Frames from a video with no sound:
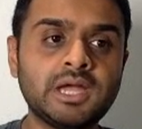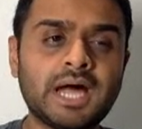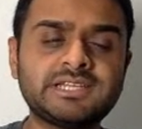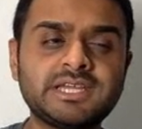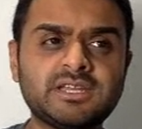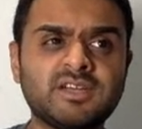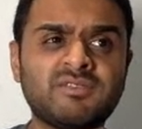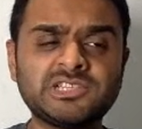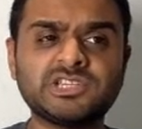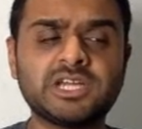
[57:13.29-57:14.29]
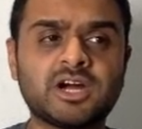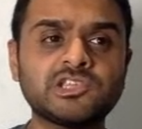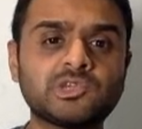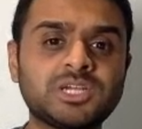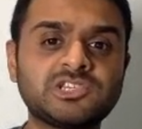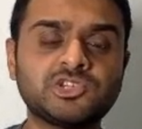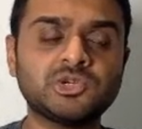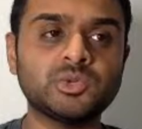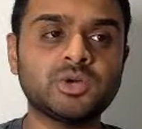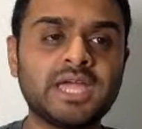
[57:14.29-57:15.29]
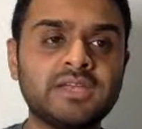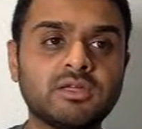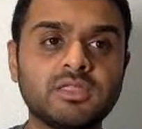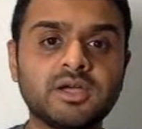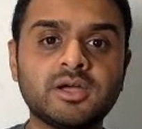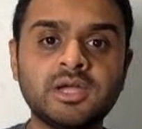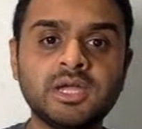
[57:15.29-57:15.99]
I did eventually kind of switch to another